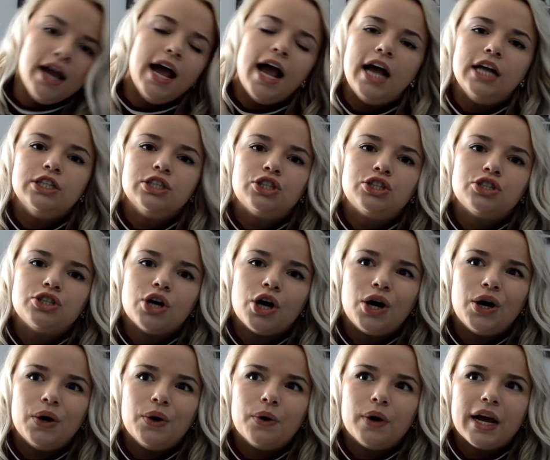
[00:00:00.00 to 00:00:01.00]
and
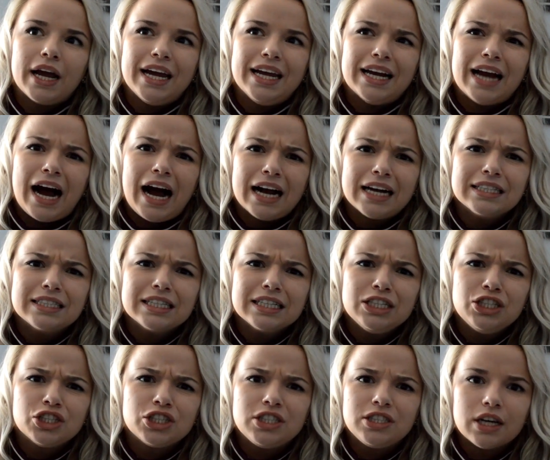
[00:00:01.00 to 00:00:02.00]
so it honestly
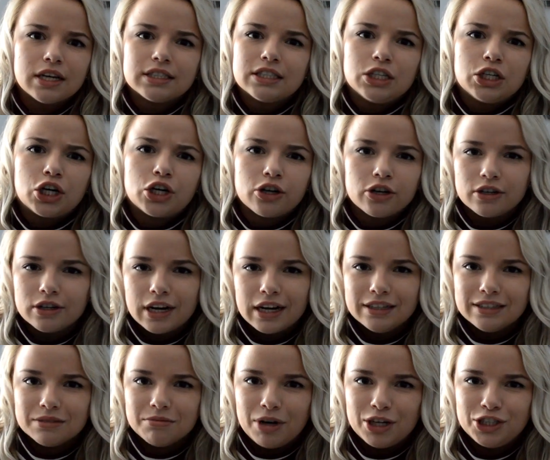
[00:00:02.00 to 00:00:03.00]
just doesn't hurt
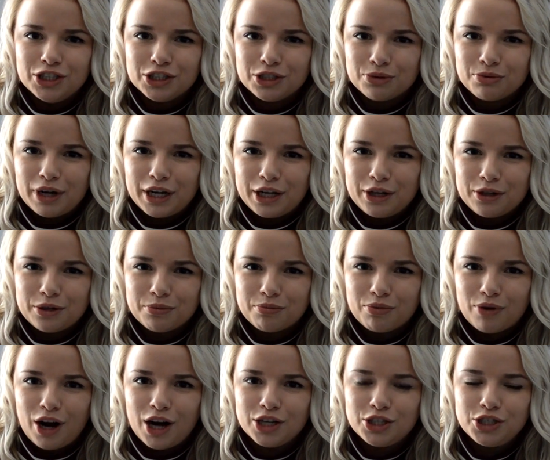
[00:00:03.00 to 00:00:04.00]
as much as a regular
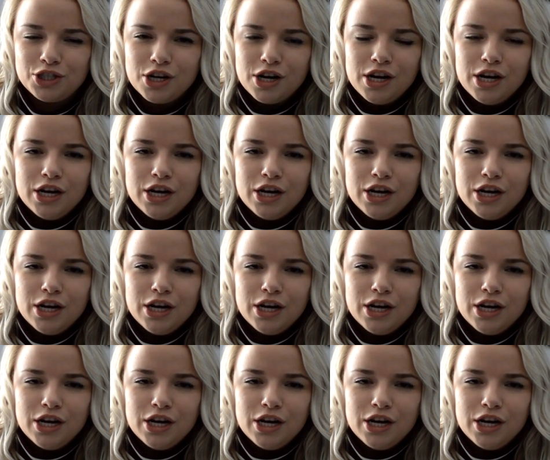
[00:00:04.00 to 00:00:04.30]
brush.